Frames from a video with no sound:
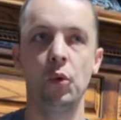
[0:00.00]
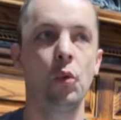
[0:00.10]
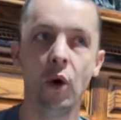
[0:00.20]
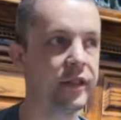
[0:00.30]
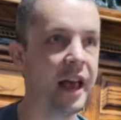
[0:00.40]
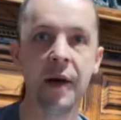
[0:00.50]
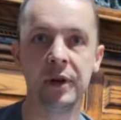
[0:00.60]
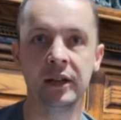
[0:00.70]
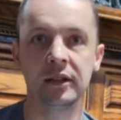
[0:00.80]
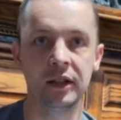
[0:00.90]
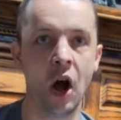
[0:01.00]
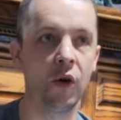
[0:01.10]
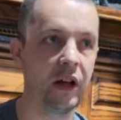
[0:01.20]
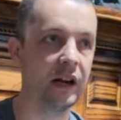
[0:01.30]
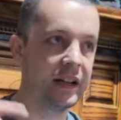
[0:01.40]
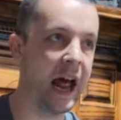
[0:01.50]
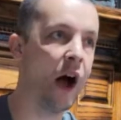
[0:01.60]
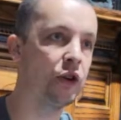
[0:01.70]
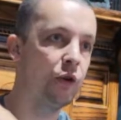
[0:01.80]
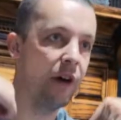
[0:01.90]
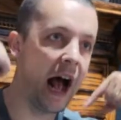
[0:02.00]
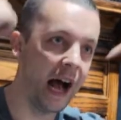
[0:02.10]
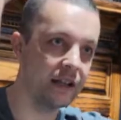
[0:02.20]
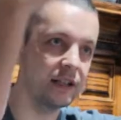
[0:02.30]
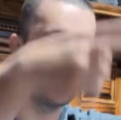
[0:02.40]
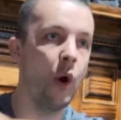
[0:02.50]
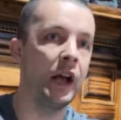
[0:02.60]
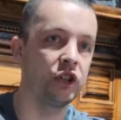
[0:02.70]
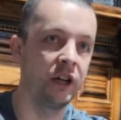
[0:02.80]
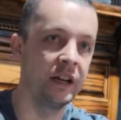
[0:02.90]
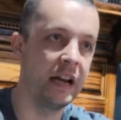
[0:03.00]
What does that mean? You know, now you've asked a question,